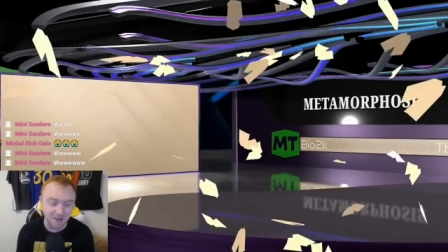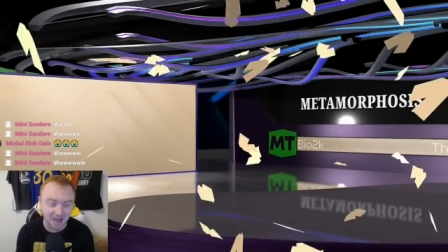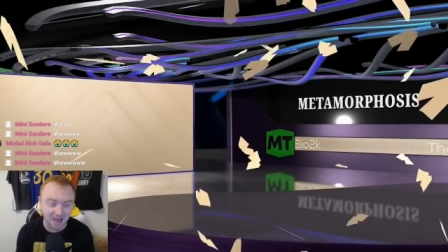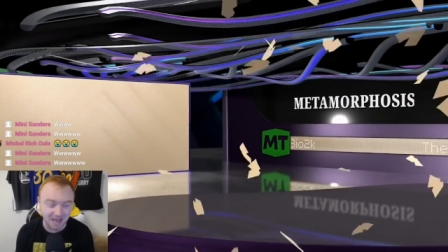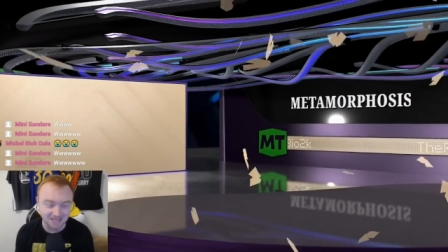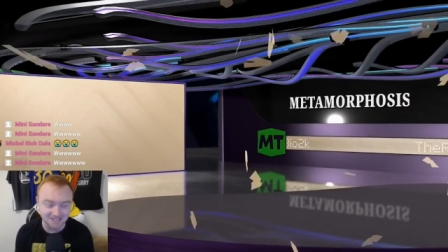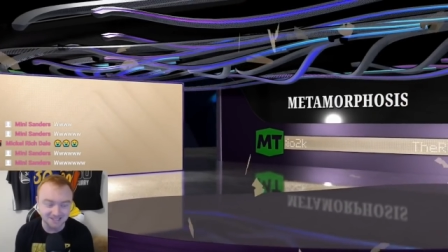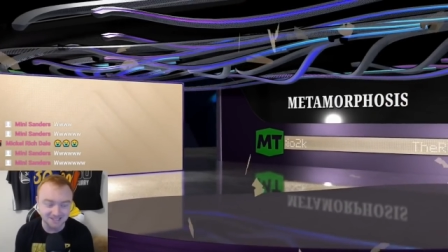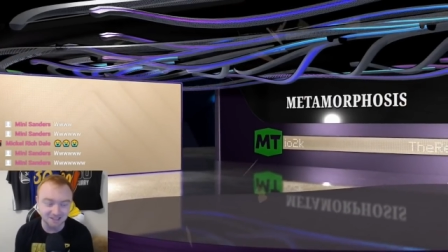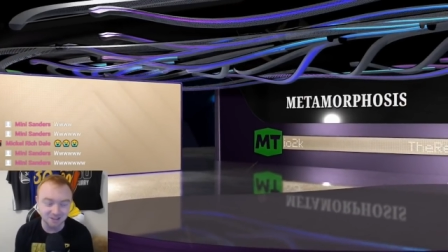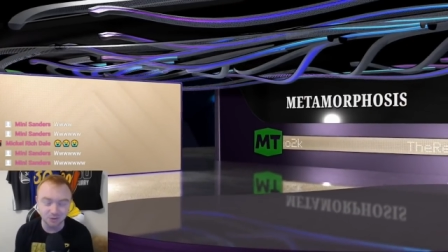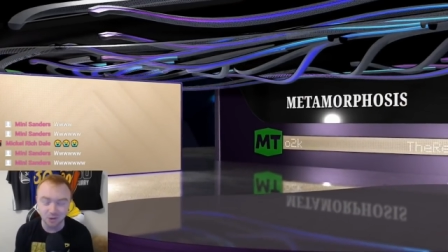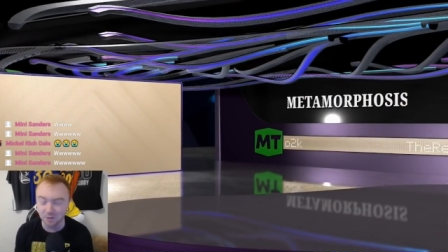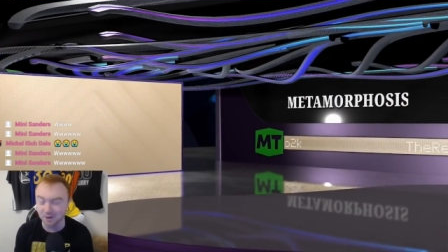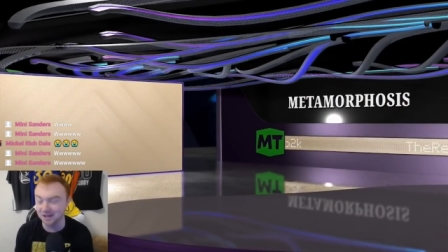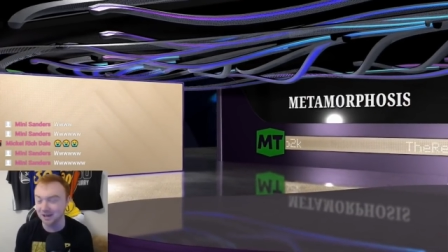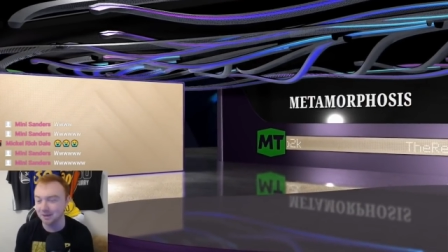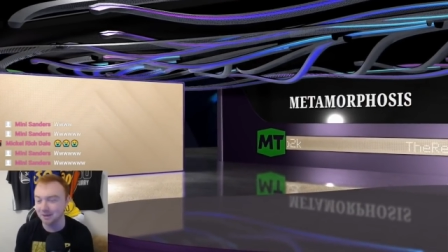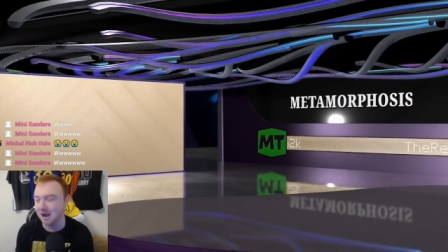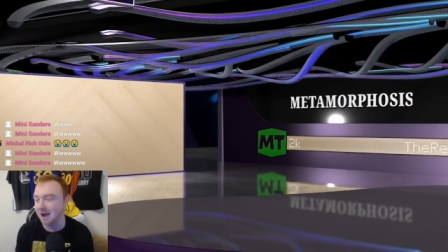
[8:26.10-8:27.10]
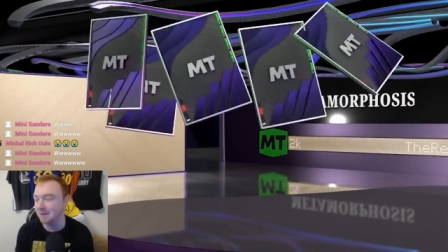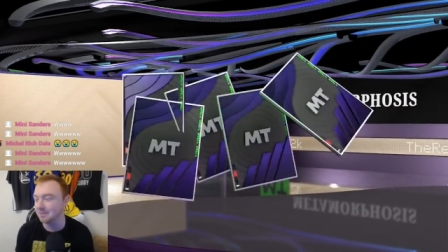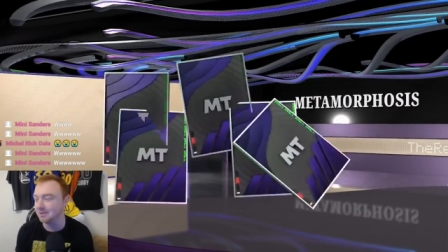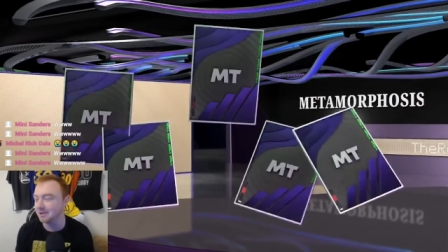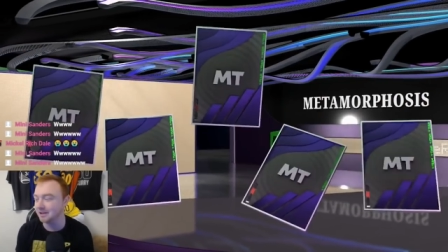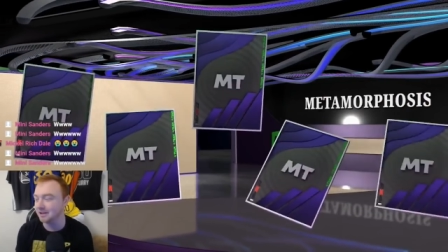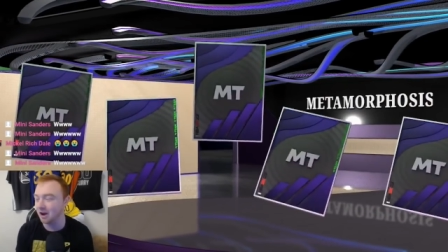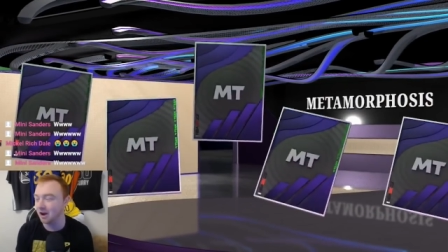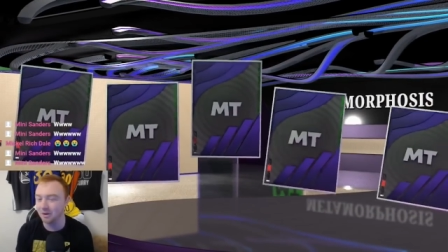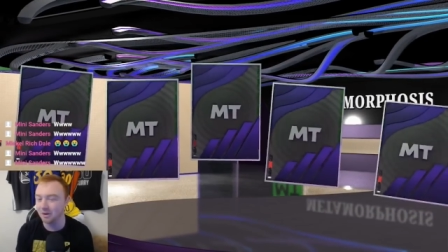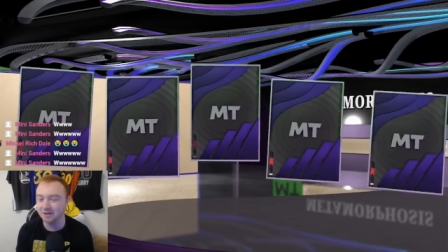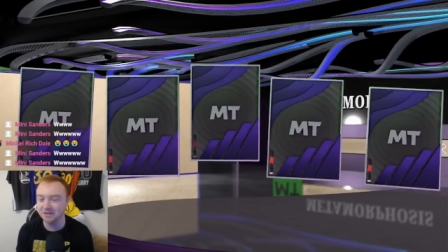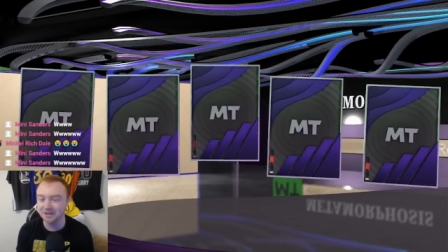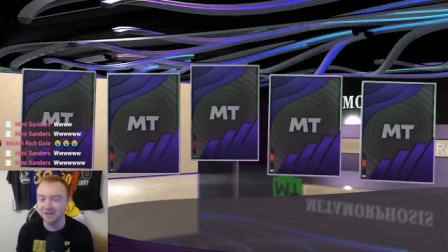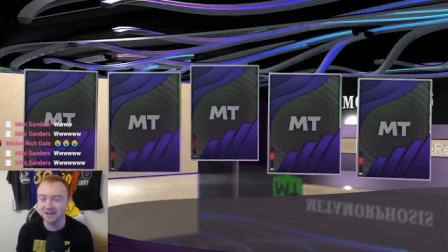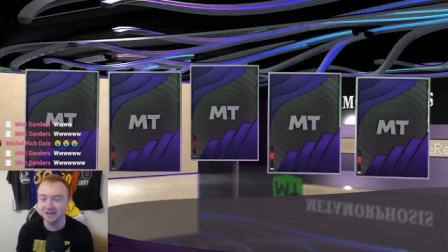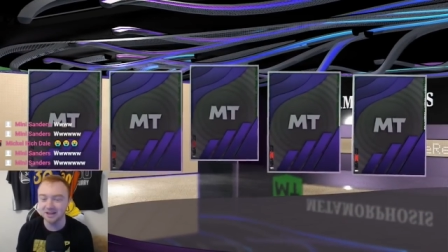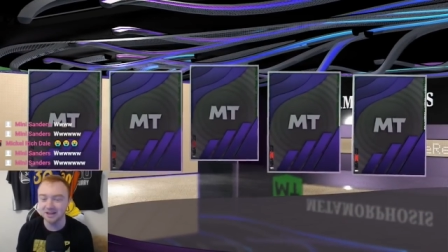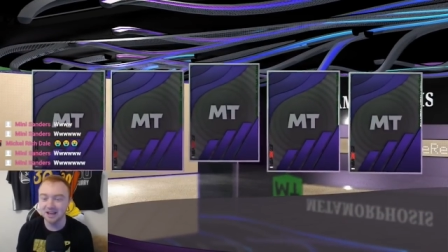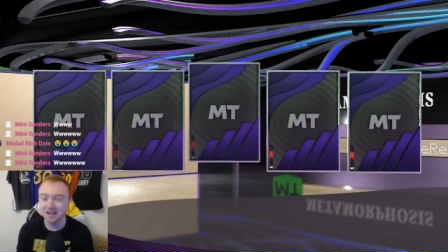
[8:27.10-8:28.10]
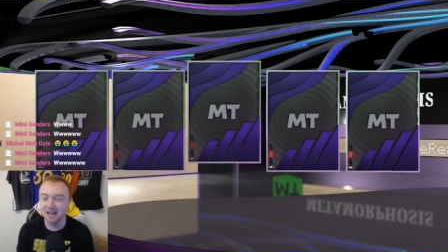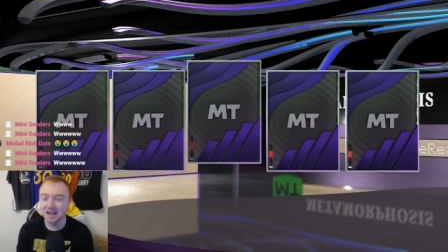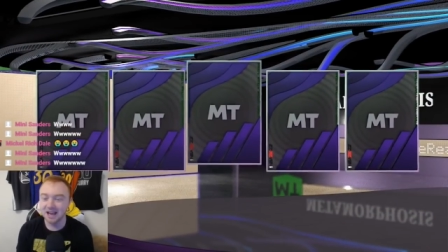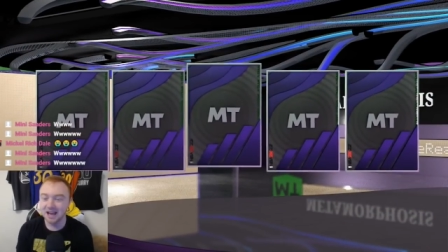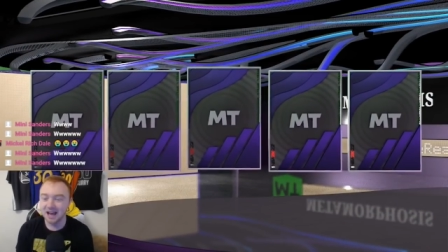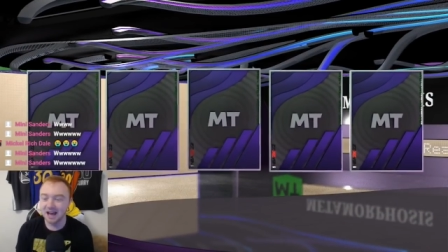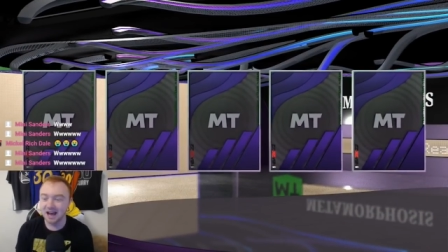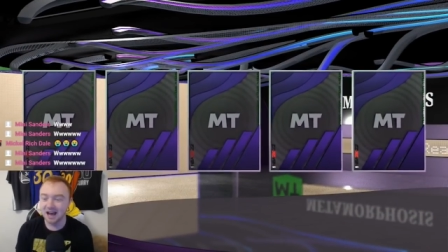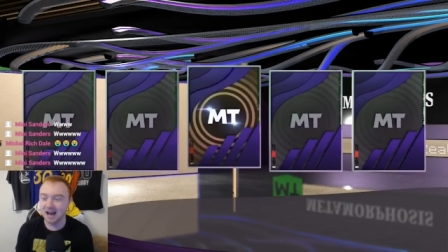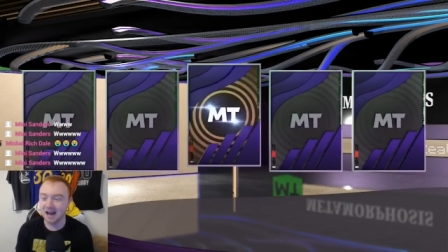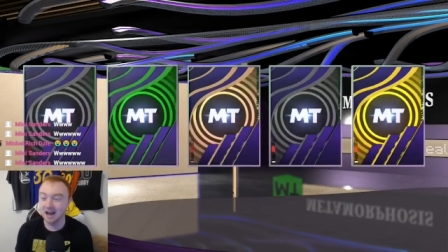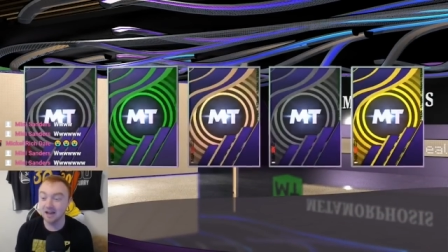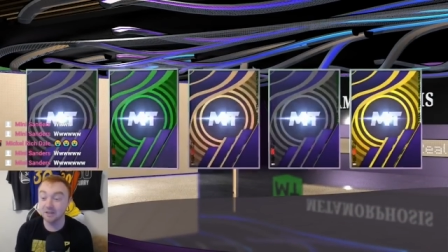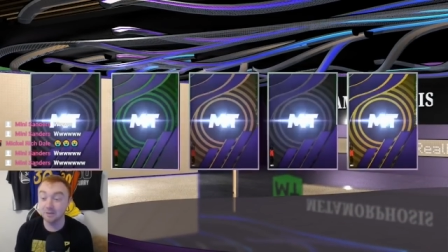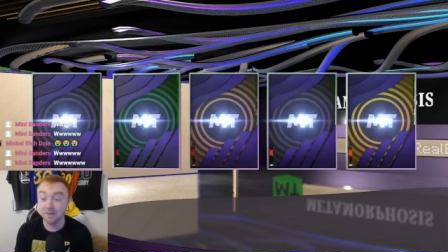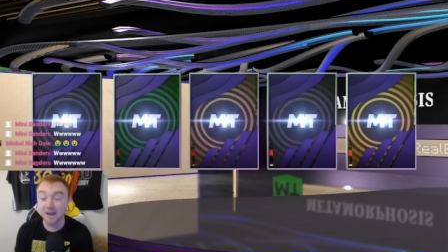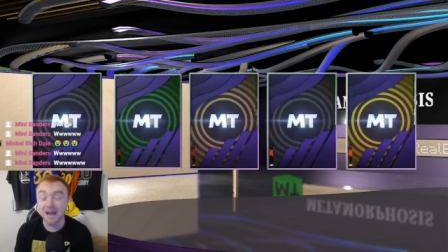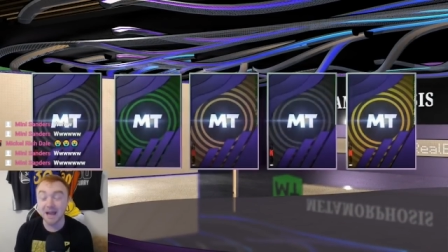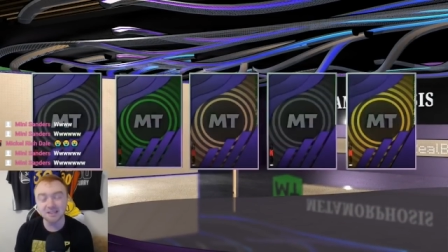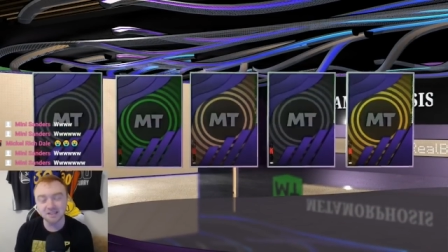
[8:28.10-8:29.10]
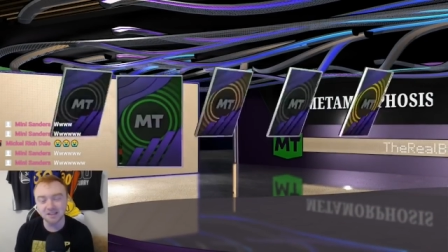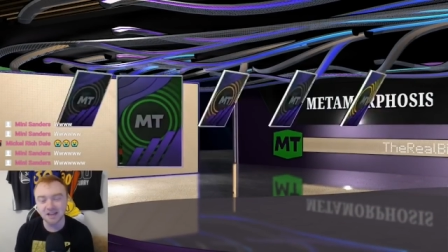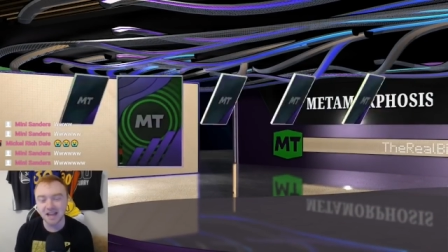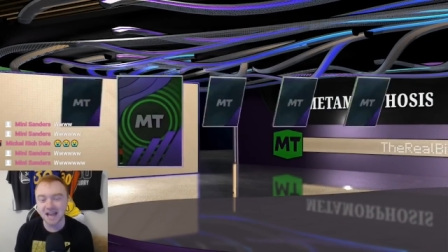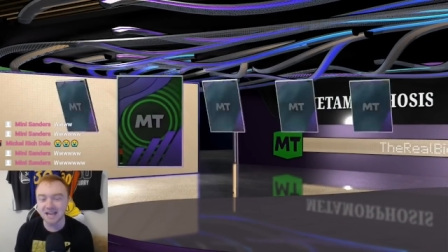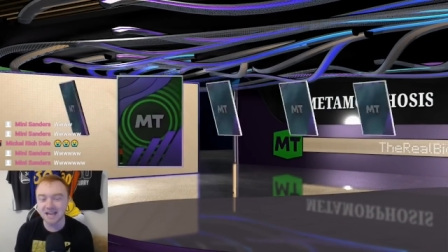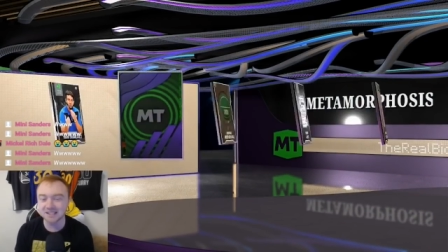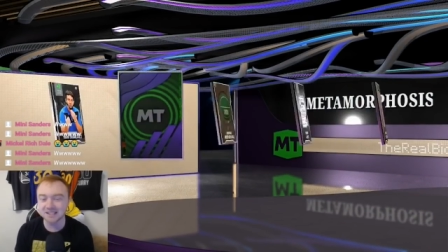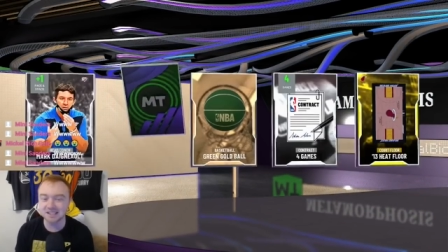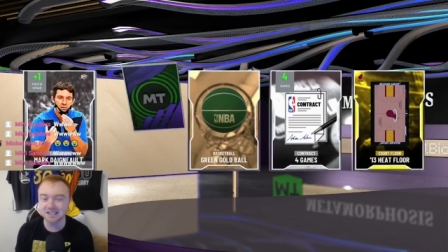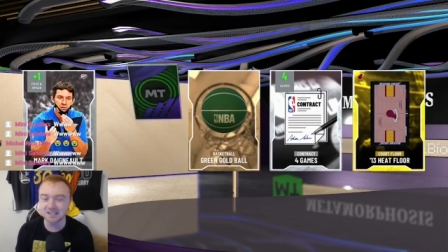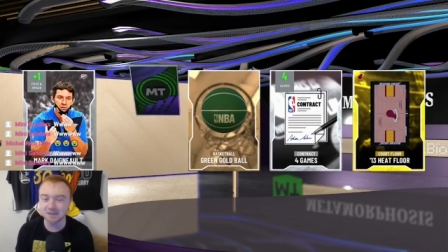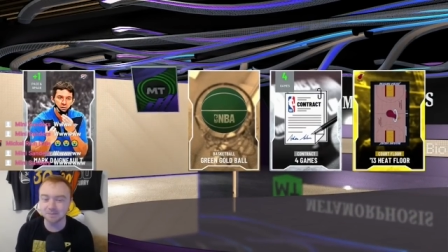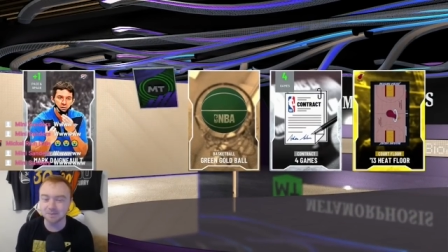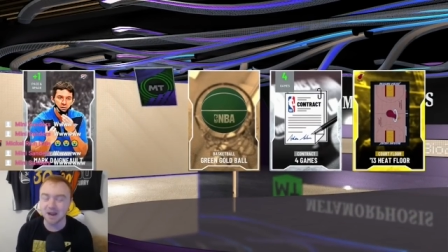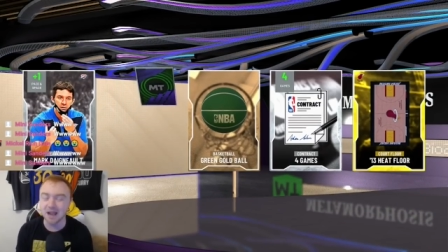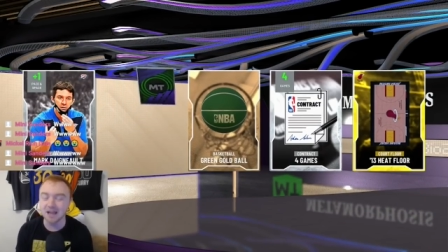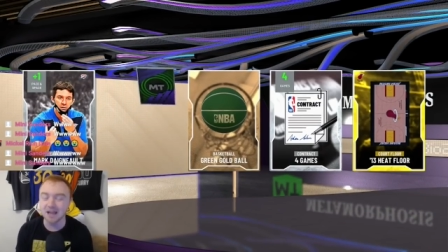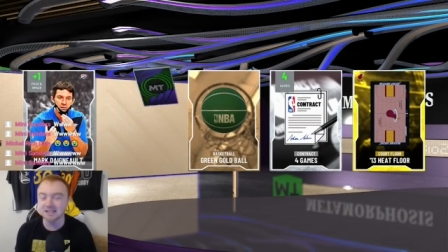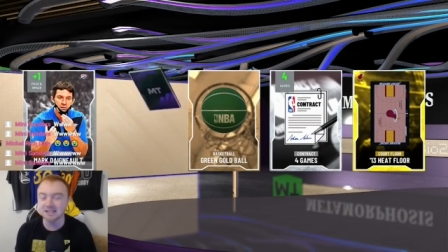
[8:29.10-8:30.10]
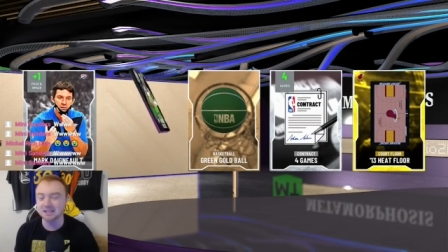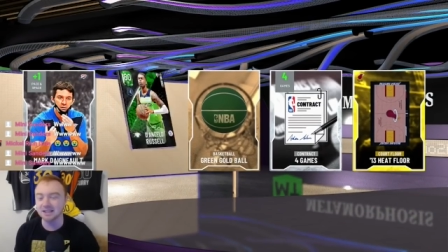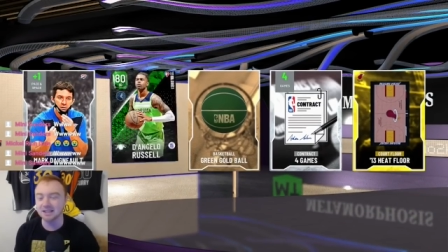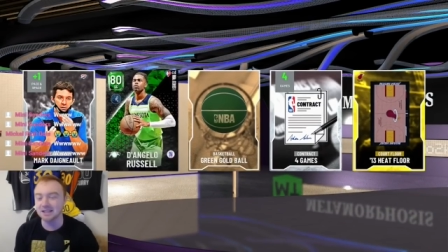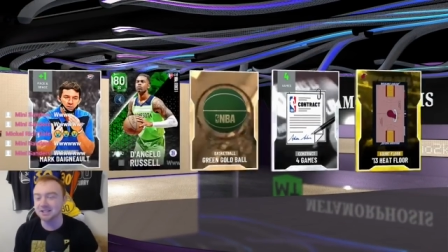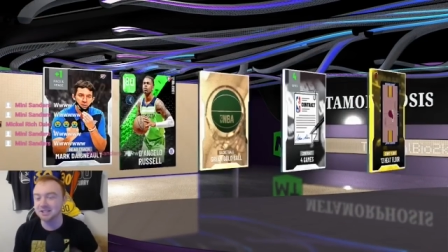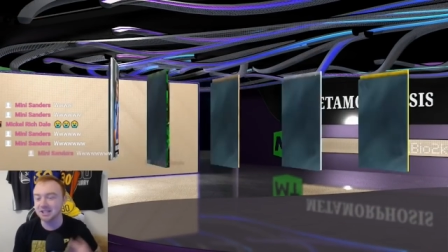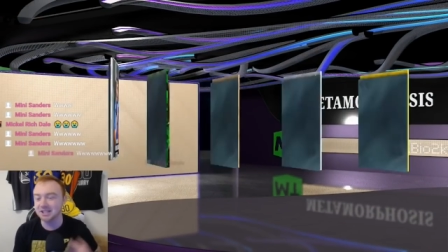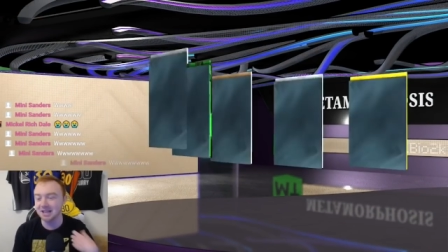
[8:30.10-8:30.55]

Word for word: of packs does what we're gonna probably go with here. Uh, the packs are actually surprisingly